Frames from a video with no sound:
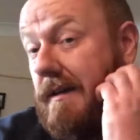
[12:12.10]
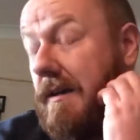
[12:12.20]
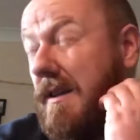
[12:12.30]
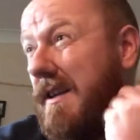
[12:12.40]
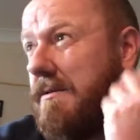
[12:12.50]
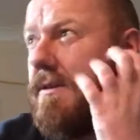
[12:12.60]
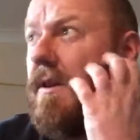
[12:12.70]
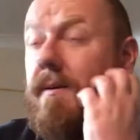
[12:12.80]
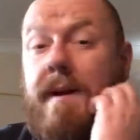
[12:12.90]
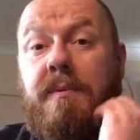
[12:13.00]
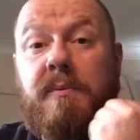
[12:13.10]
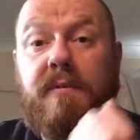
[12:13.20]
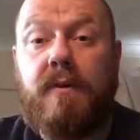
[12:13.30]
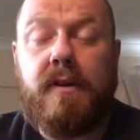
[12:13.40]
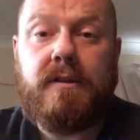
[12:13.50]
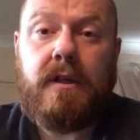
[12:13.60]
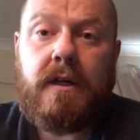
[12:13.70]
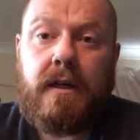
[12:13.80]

God knows what's going to happen with Fuller's.